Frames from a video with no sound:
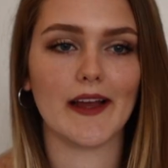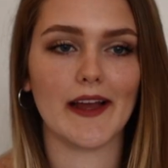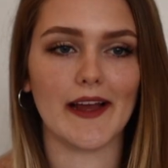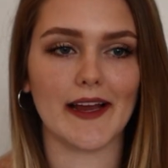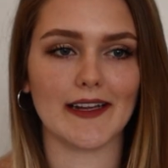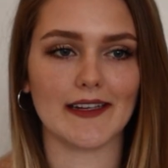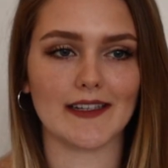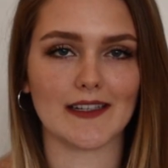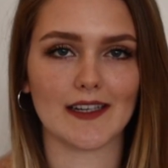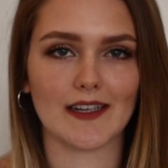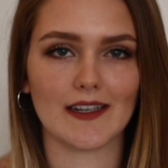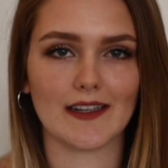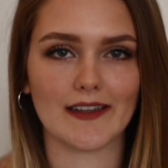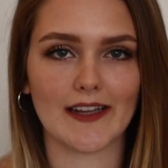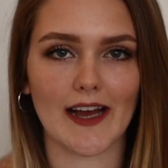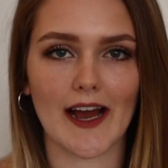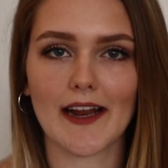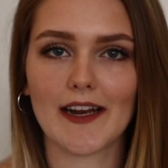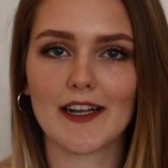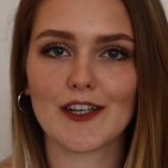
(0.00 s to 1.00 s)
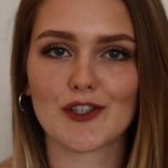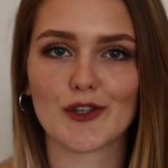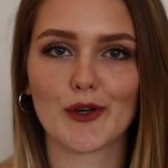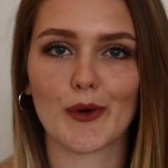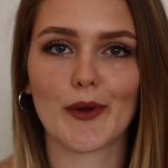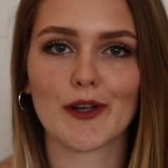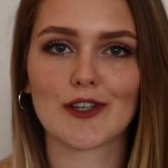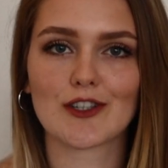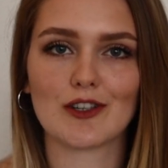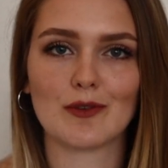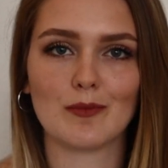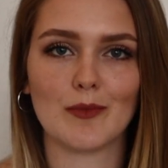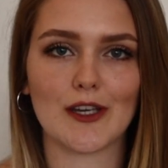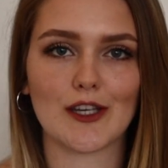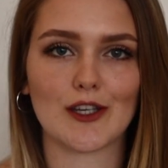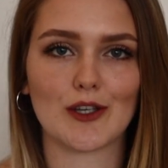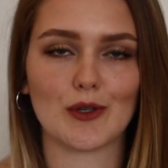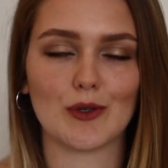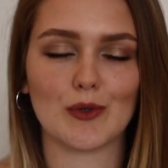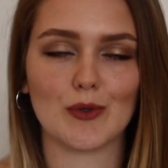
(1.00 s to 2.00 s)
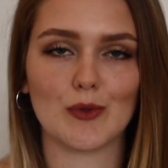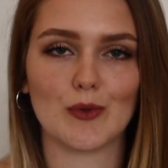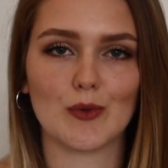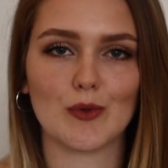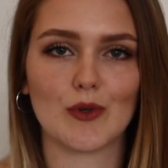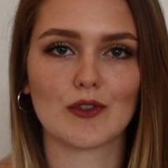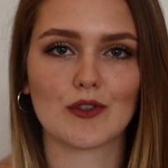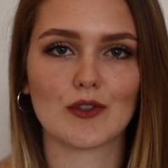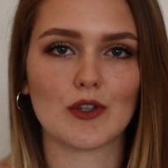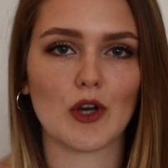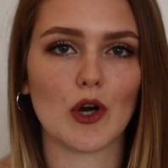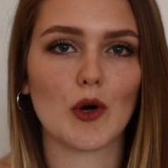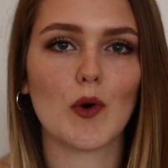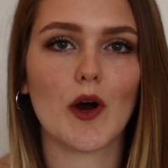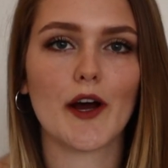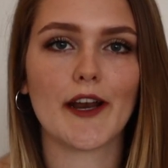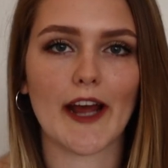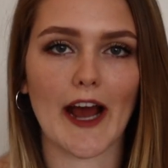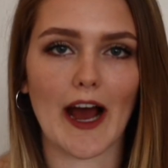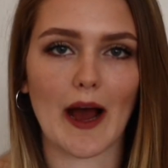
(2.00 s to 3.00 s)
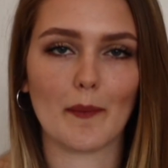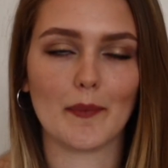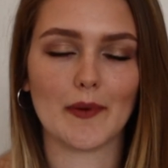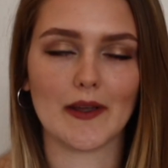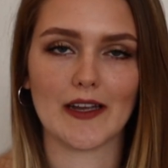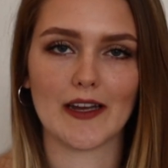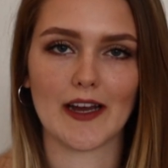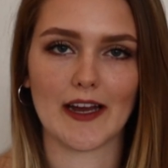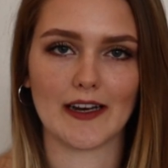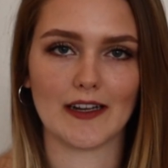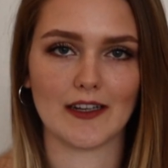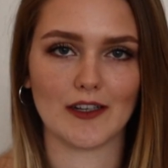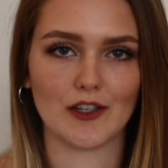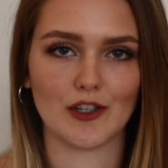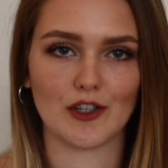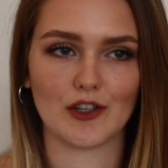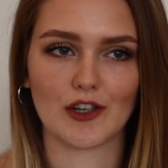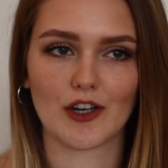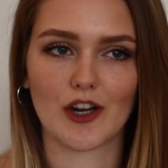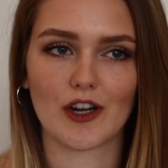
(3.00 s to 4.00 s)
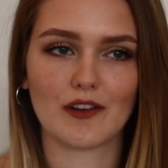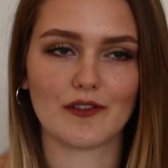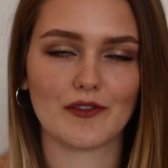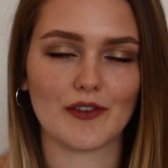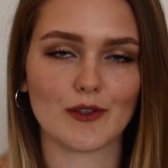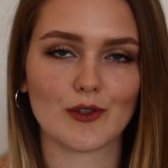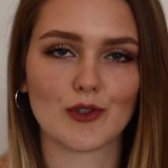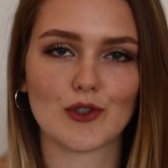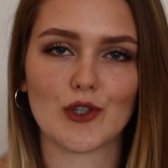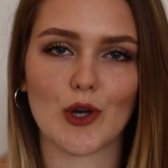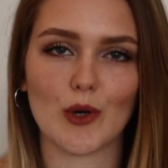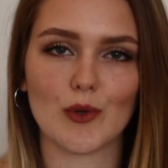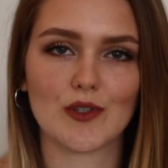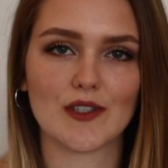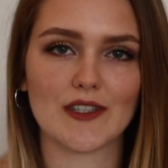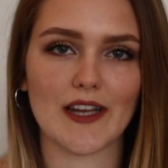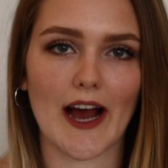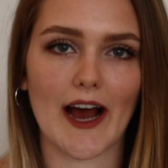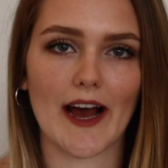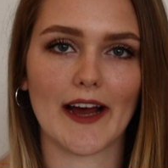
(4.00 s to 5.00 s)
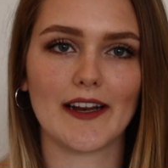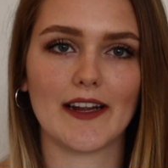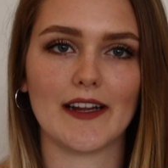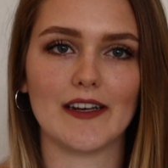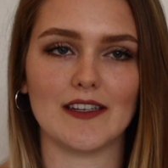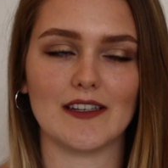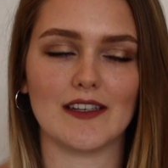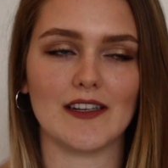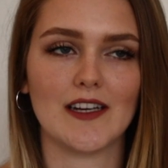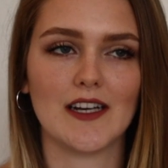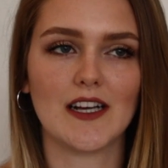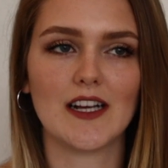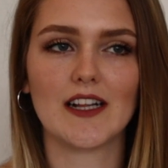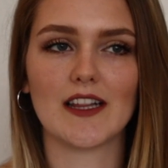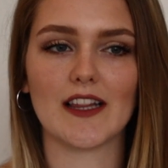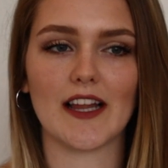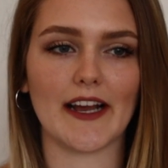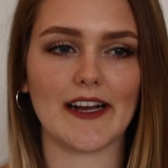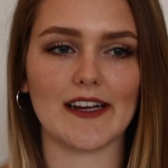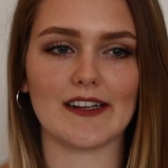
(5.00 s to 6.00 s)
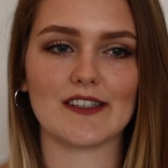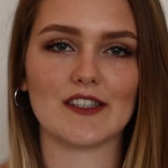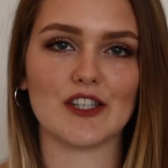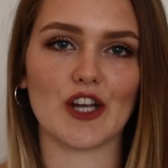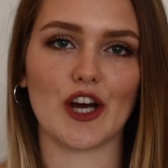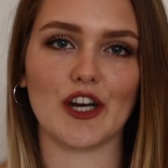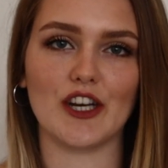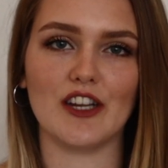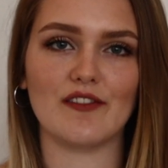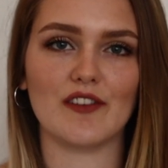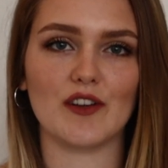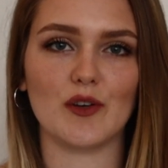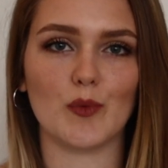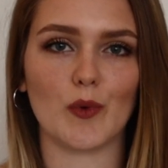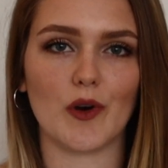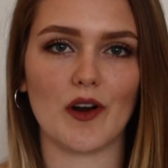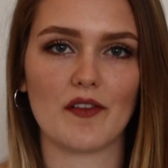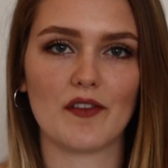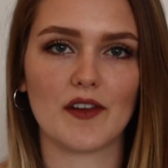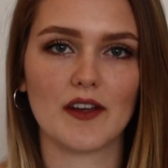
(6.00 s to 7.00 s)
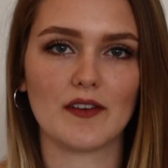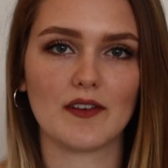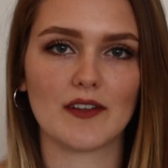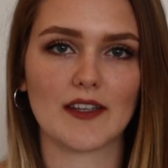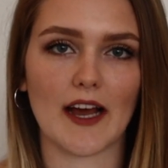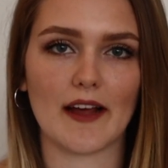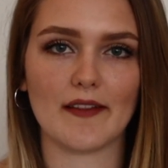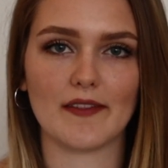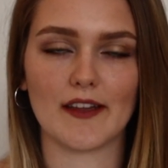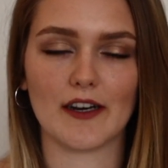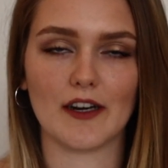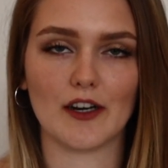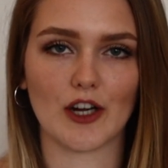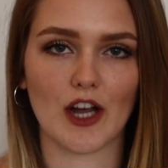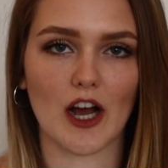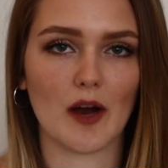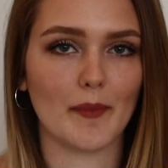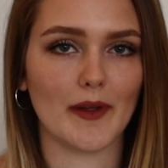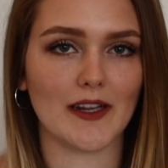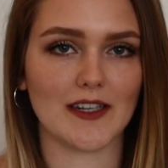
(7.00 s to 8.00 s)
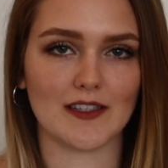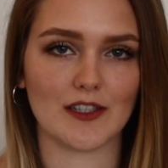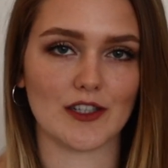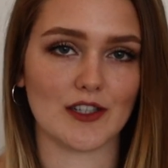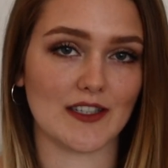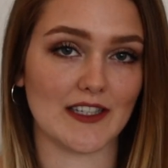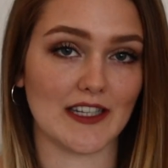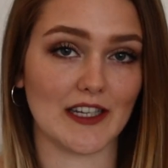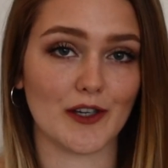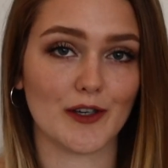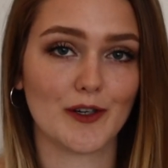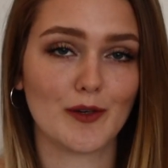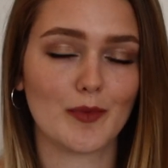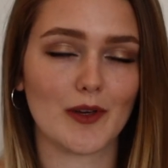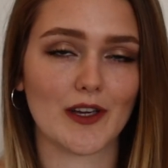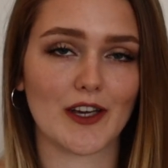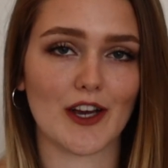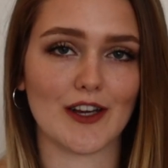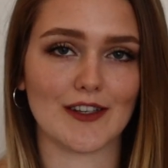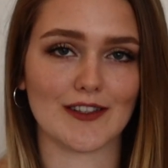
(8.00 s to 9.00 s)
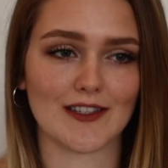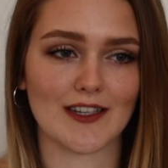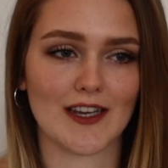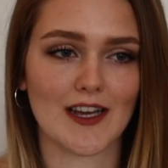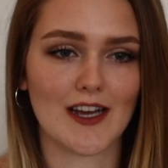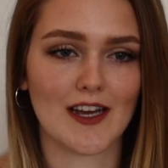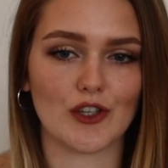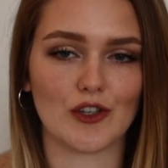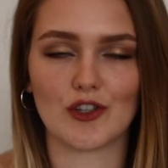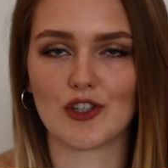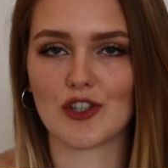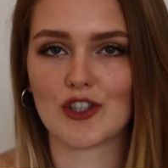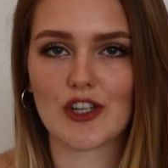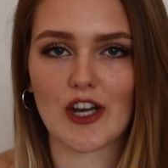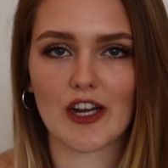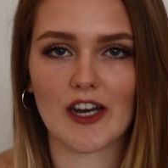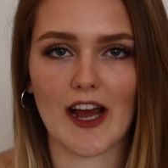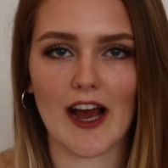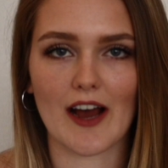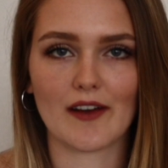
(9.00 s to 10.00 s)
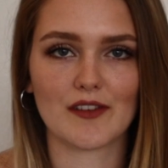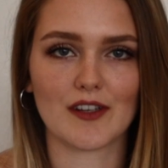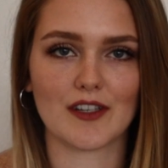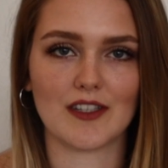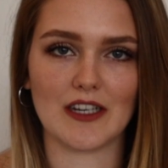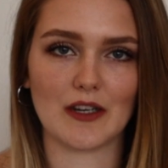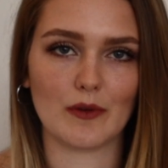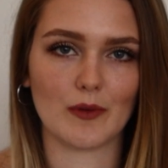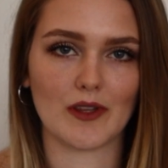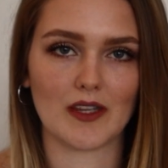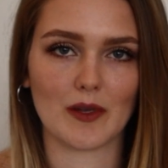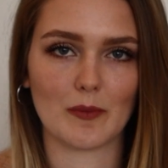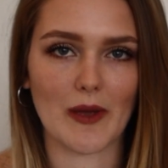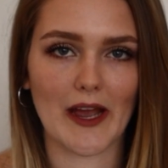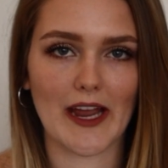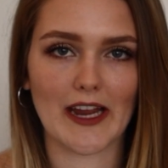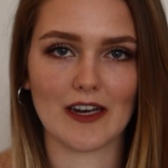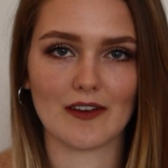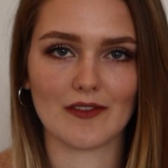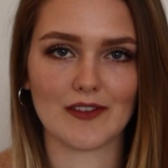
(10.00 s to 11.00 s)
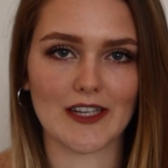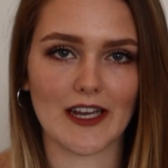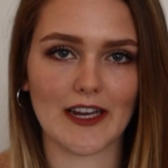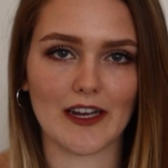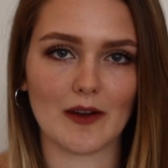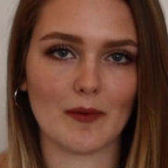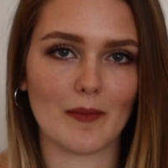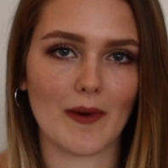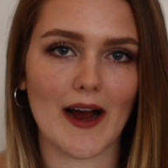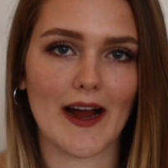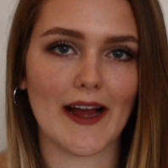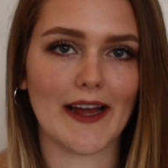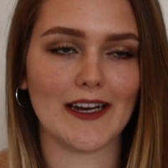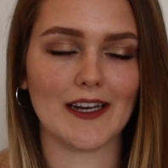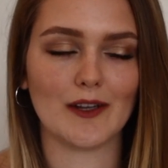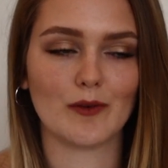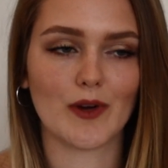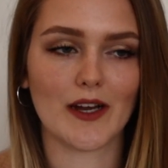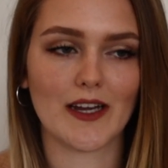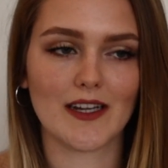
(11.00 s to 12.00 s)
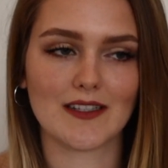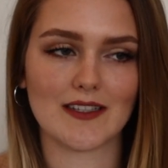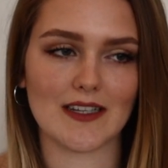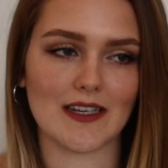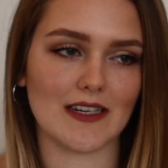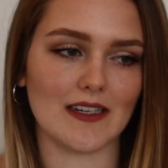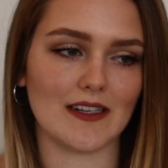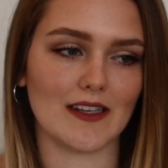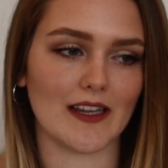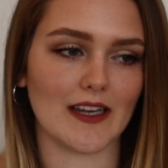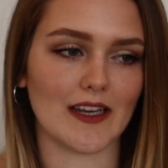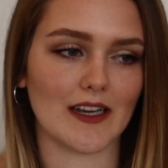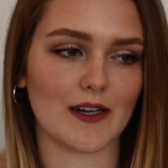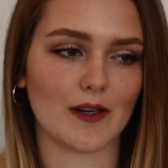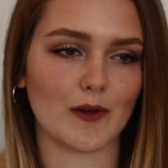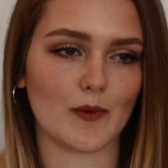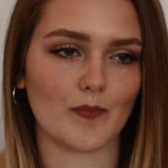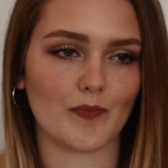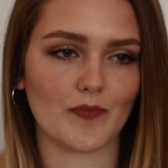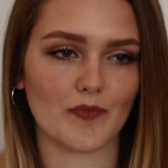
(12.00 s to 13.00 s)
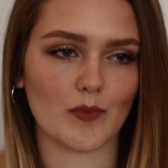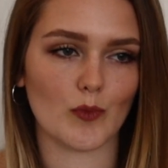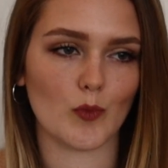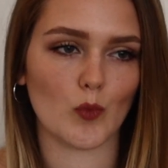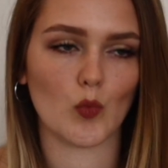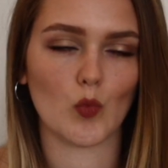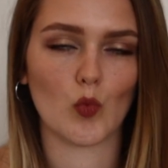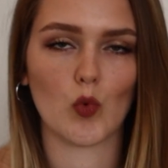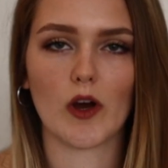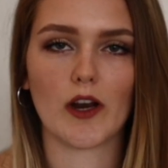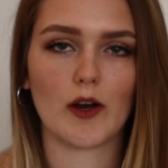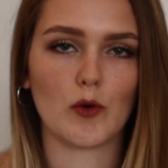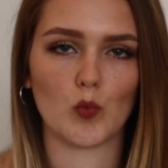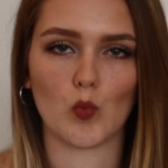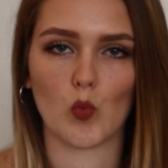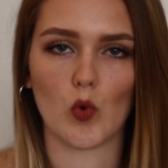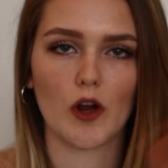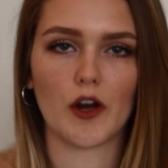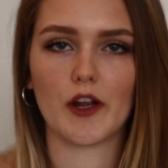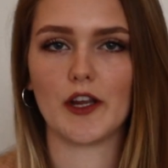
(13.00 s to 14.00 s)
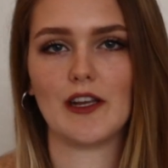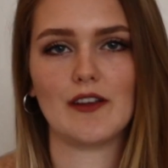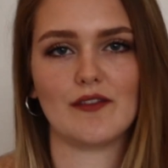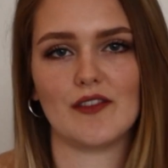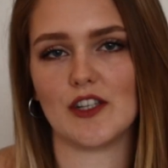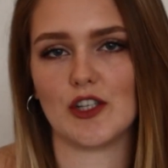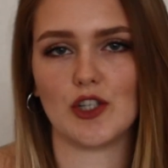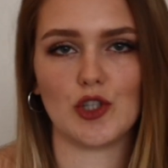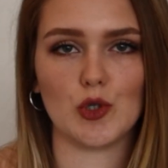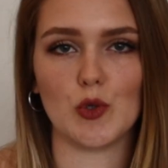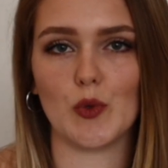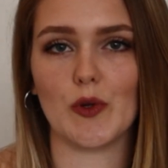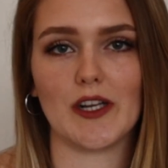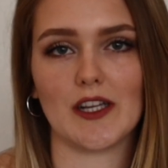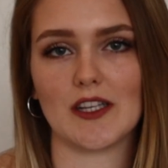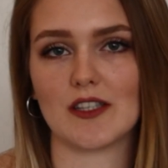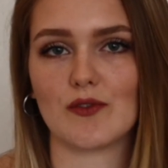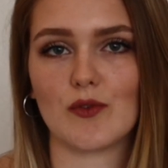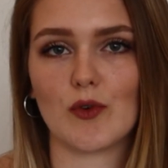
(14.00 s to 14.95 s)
And that is going to make you so unhappy, and you're going to feel so sad and like it's not even worth it that they're coming to see you, because you're just going to have to deal with the pain of saying goodbye anyways, and like what are you even doing this